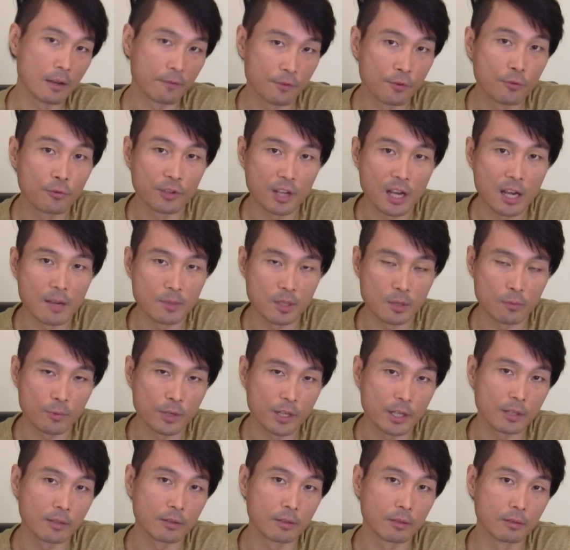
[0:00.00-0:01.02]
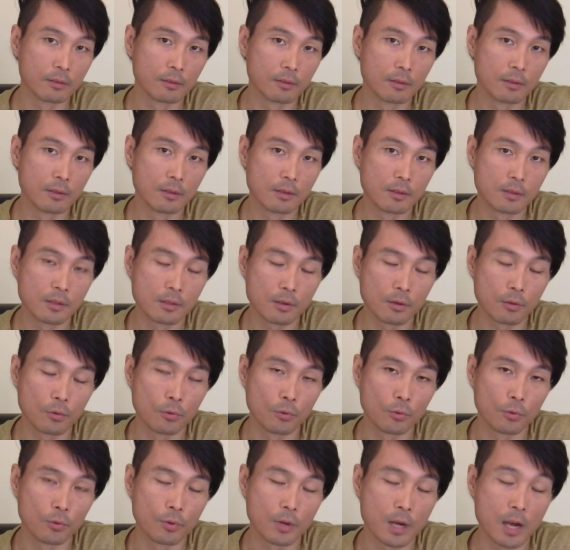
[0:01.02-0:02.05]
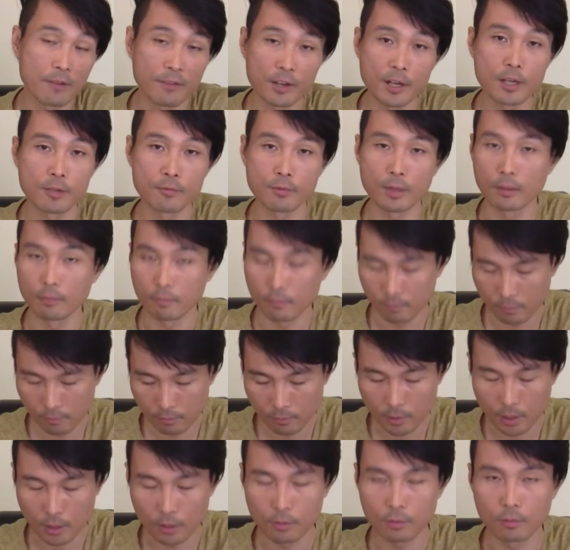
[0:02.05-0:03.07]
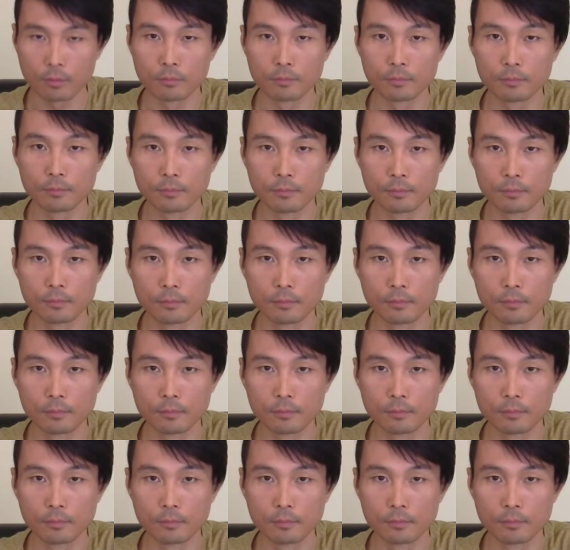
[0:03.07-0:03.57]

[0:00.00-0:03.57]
a few times a week. So have a nice one. Thank you.